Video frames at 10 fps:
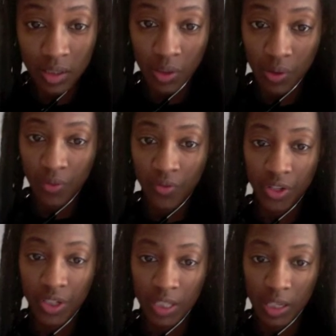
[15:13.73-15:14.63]
So, for
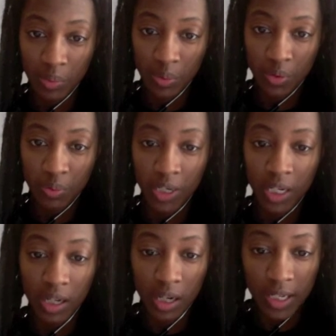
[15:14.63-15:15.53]
example,
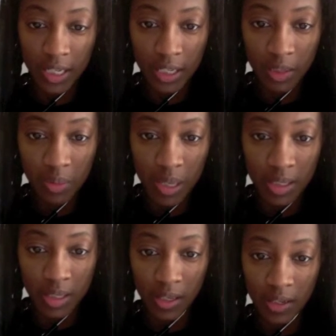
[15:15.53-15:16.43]
bradycardia can be a
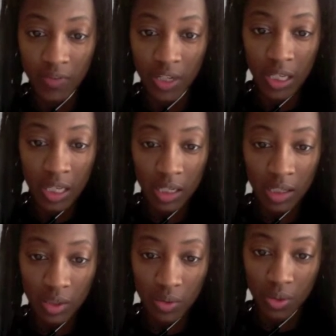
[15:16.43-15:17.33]
sign of an eating
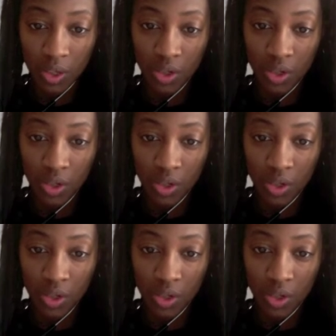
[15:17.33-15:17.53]
disorder.